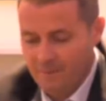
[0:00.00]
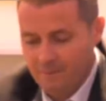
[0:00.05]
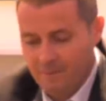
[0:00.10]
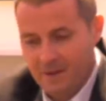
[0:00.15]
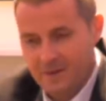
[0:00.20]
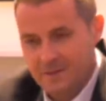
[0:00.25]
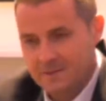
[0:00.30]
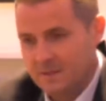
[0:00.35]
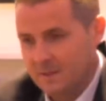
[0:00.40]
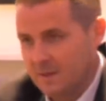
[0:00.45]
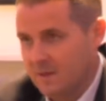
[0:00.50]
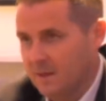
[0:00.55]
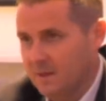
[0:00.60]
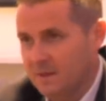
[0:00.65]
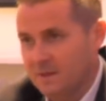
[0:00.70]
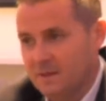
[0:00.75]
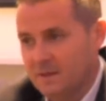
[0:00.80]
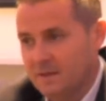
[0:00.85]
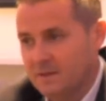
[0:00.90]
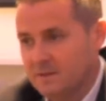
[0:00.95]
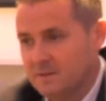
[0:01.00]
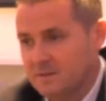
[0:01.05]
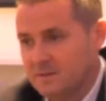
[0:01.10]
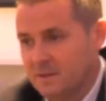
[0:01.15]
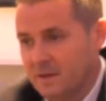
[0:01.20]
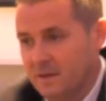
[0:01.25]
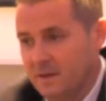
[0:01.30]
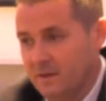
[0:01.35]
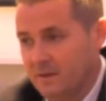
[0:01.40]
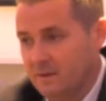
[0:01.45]
amazing candidates,
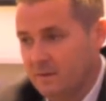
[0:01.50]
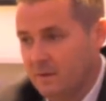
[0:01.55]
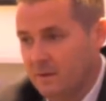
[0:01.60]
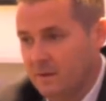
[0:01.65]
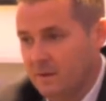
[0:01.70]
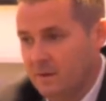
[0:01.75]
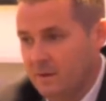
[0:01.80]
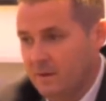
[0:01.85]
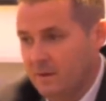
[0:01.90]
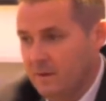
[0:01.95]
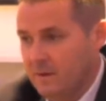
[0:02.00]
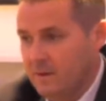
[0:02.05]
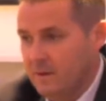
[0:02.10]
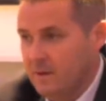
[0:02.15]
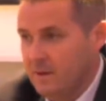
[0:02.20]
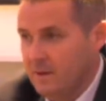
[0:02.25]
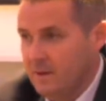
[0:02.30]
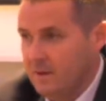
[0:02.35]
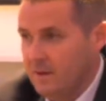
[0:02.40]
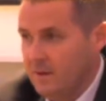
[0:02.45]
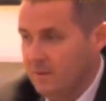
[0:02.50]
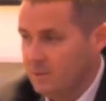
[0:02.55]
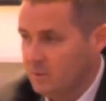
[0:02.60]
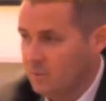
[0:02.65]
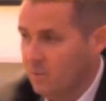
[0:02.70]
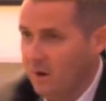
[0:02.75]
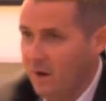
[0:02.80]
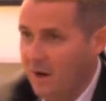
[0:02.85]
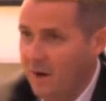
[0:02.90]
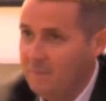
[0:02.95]
and it was
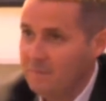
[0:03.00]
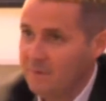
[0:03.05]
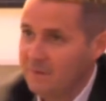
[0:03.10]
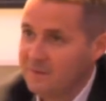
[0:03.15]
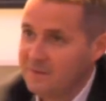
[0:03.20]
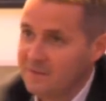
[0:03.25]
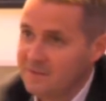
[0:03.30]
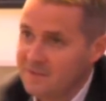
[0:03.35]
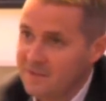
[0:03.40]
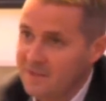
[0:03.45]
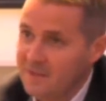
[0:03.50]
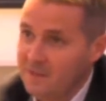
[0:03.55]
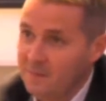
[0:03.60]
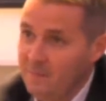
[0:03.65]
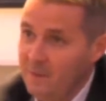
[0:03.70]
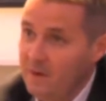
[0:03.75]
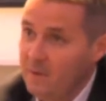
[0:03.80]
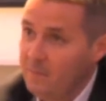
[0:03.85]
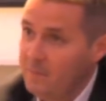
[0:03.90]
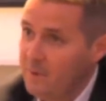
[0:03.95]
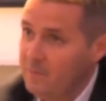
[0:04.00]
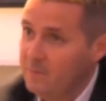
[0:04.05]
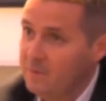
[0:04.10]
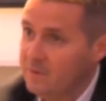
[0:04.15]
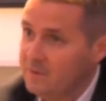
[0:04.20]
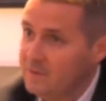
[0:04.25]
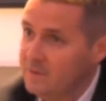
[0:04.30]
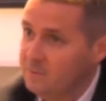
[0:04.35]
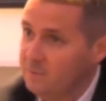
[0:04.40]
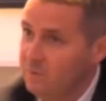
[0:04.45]
quite humbling to see the amount of people
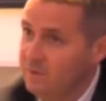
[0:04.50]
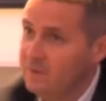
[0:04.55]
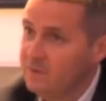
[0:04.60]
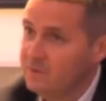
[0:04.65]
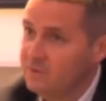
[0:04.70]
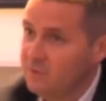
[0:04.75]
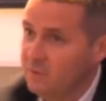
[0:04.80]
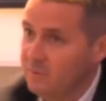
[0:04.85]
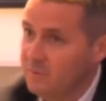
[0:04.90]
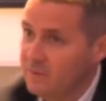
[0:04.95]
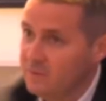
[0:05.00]
that did want this job,